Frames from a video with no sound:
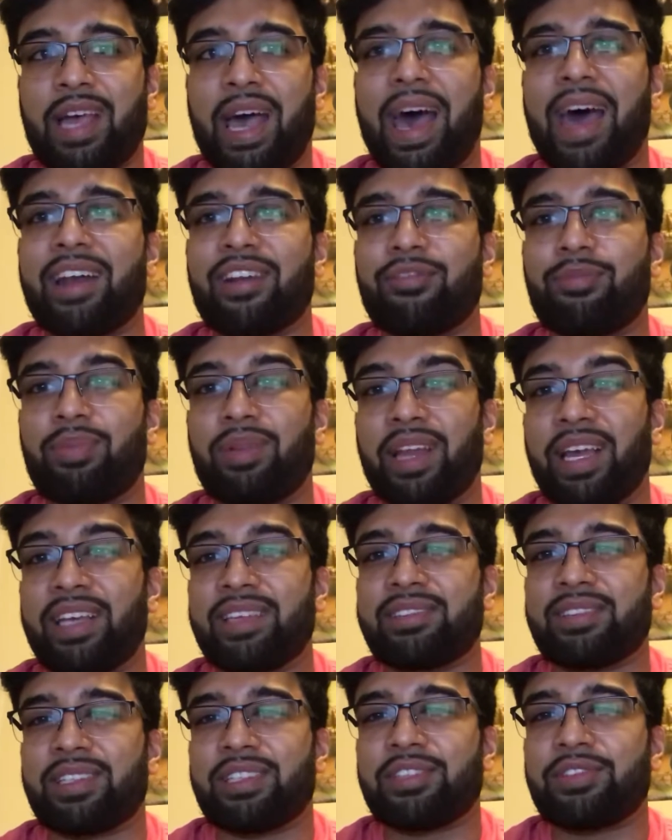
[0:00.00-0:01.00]
out of
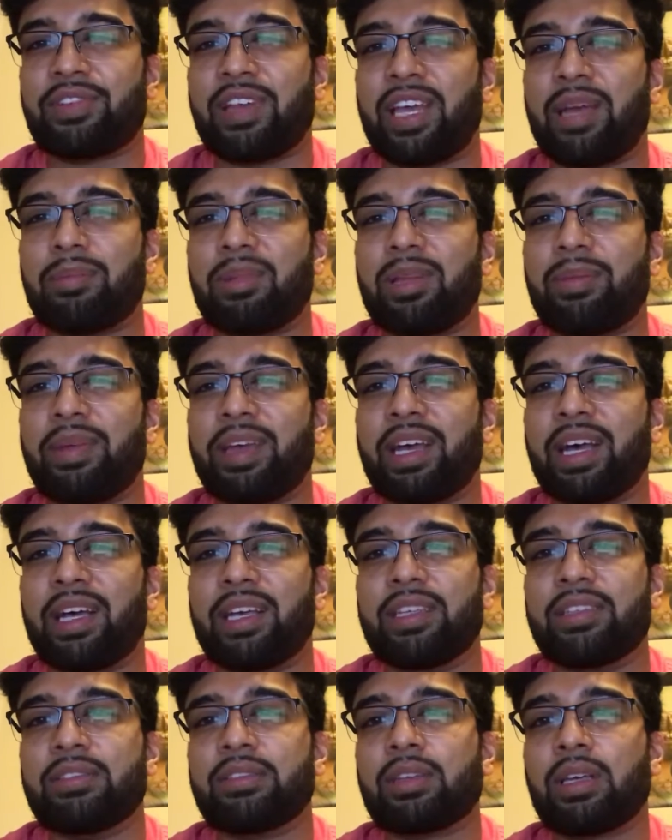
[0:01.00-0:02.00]
place in his family
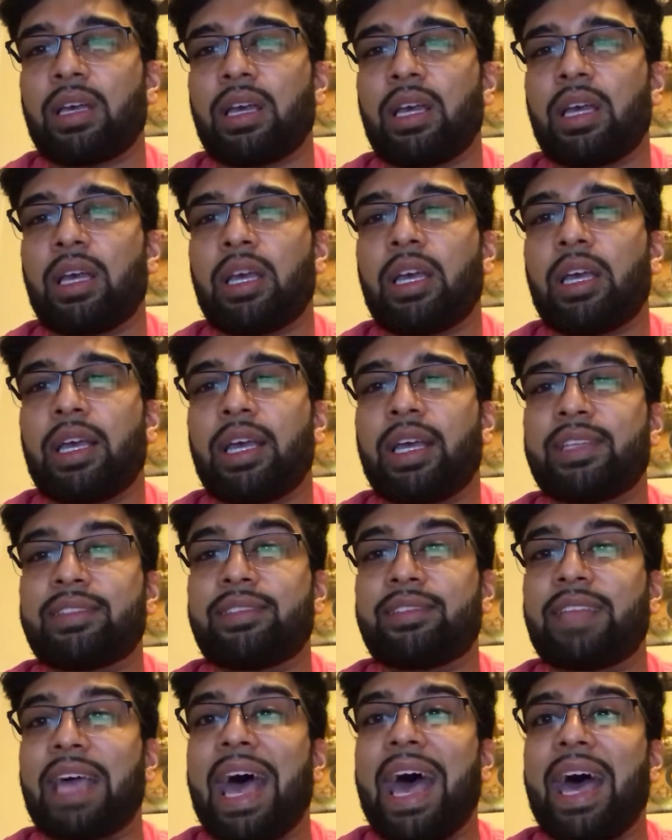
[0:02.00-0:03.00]
because
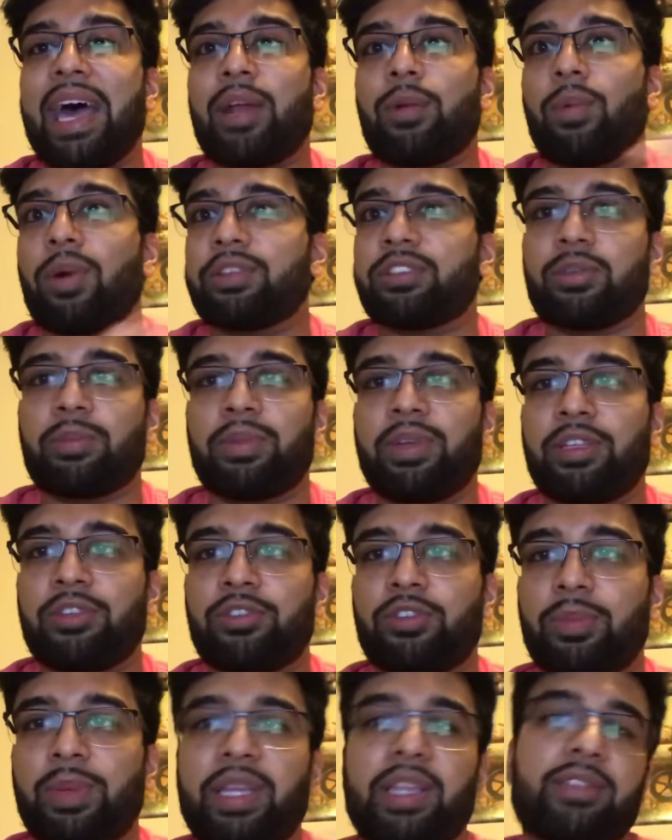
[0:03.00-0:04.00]
his dad wants him
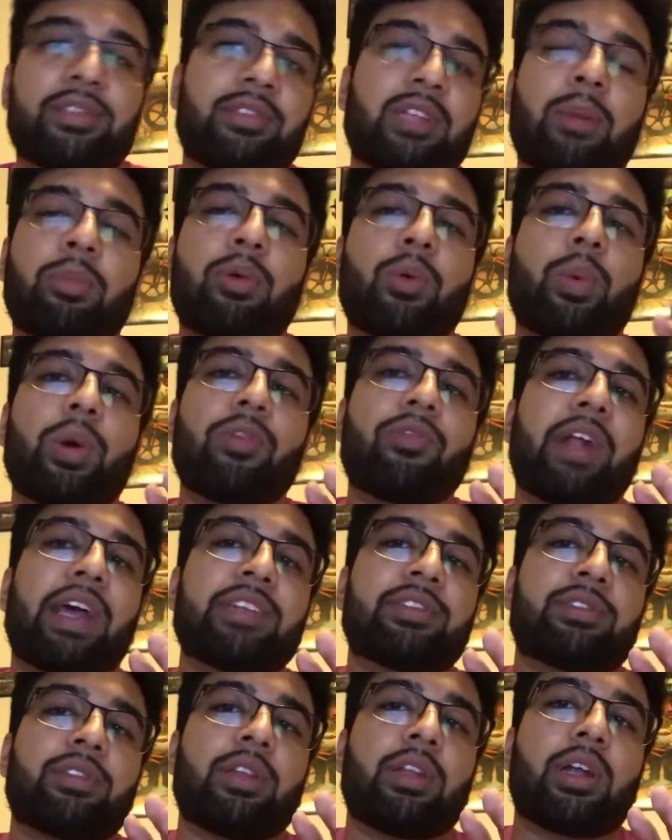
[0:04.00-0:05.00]
to be this number one
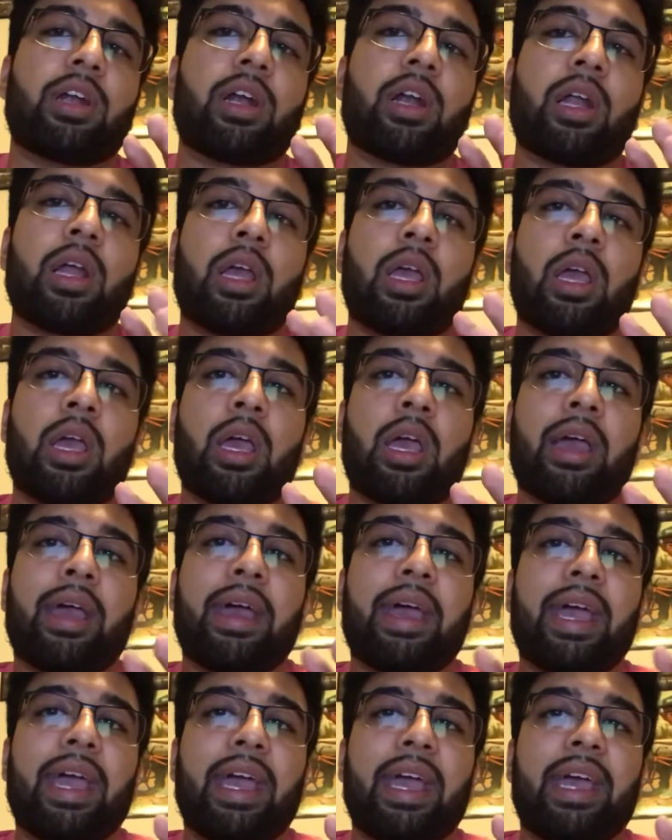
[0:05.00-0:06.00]
wrestler,
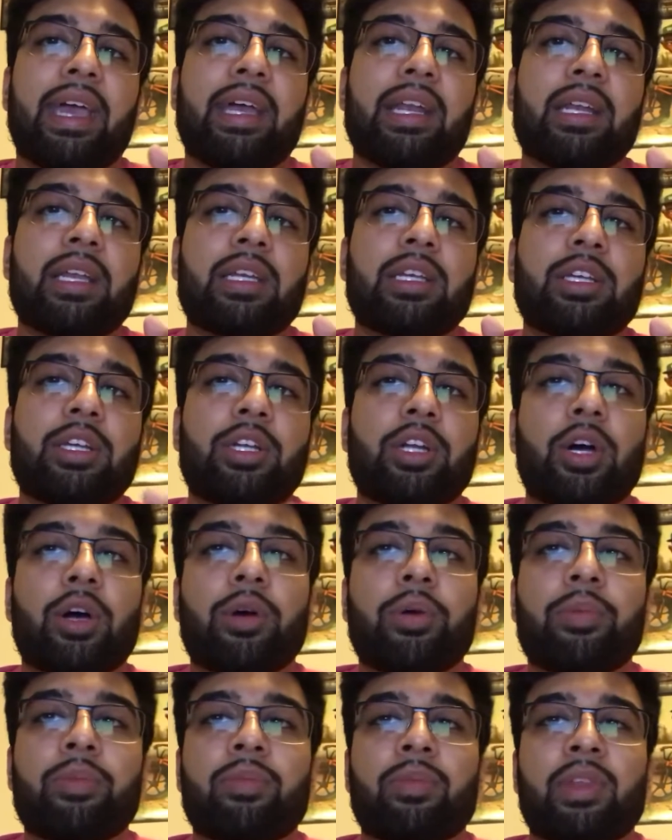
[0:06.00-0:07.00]
and
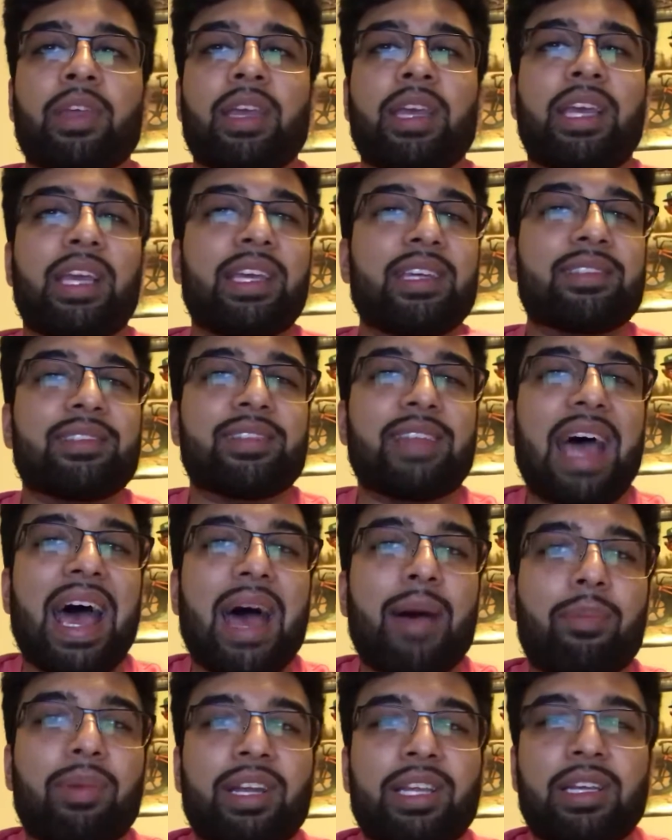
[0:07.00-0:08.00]
he is
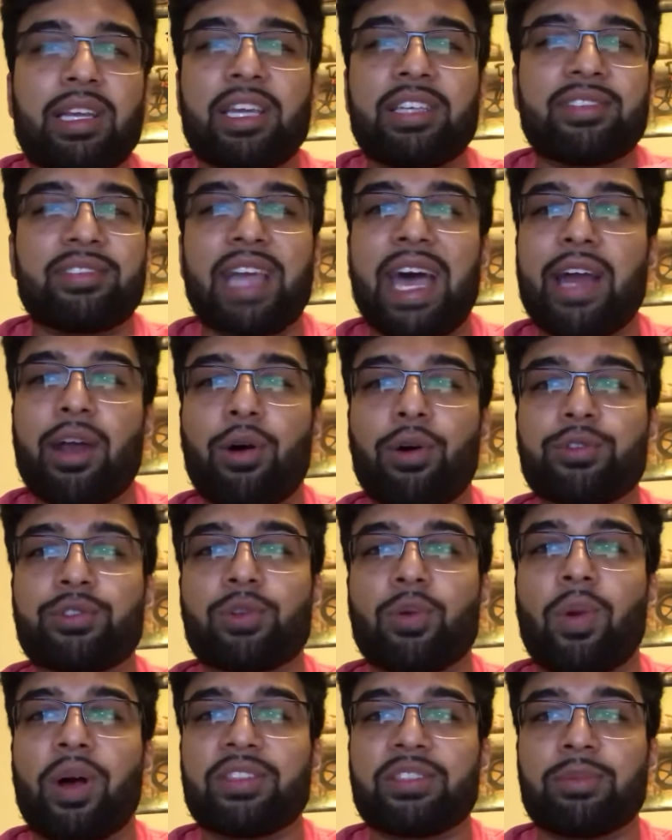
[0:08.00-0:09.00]
that, but his dad
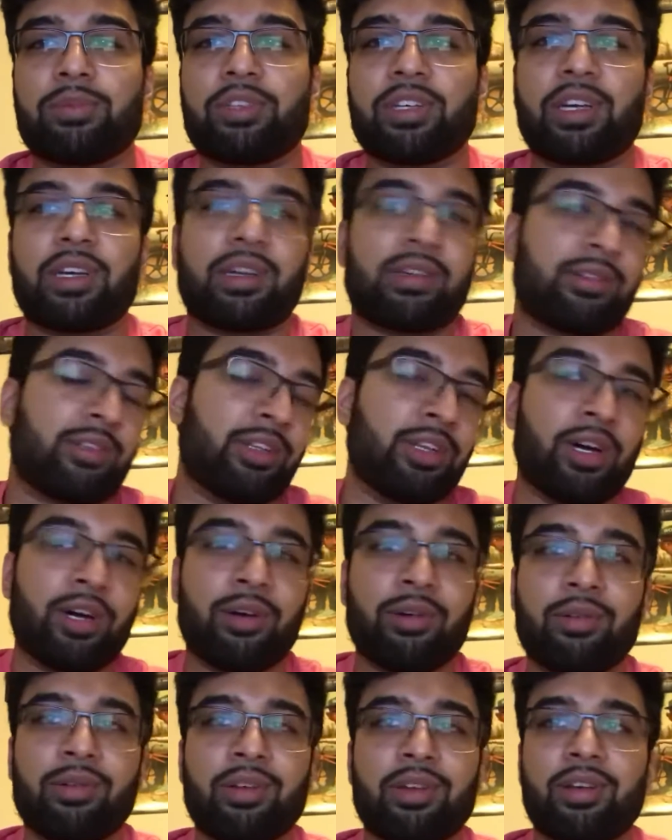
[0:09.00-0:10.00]
also wants him to
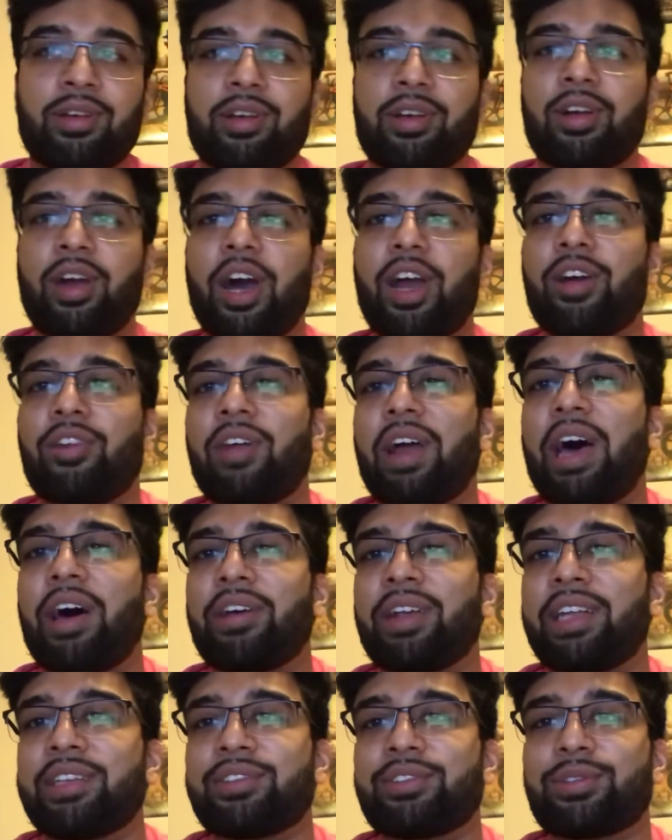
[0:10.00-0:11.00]
cut
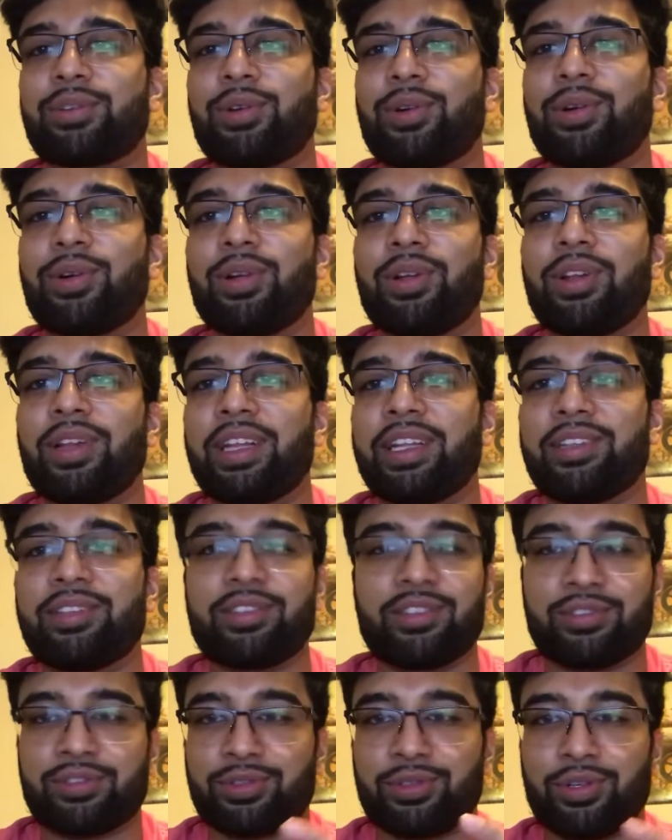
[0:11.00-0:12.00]
around at school and
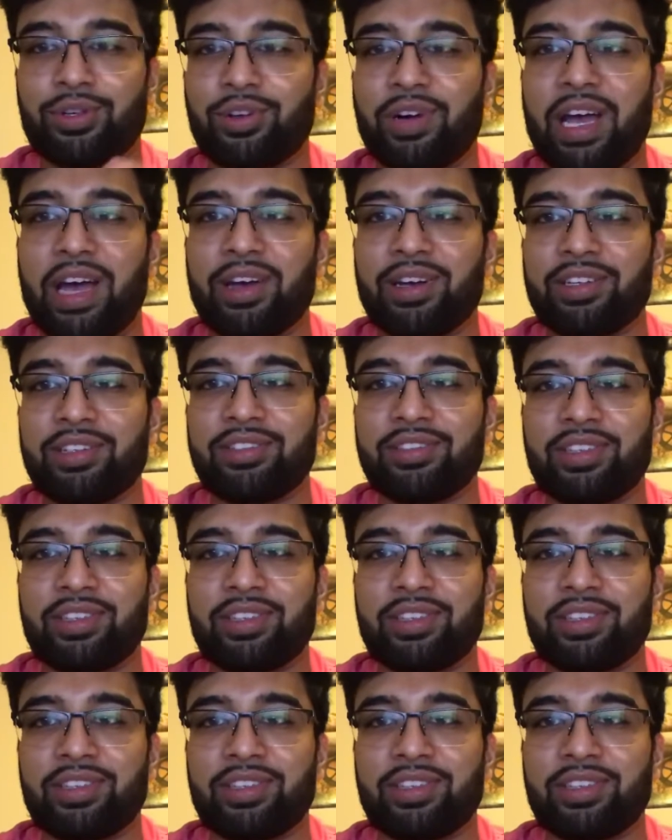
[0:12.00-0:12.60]
to screw around and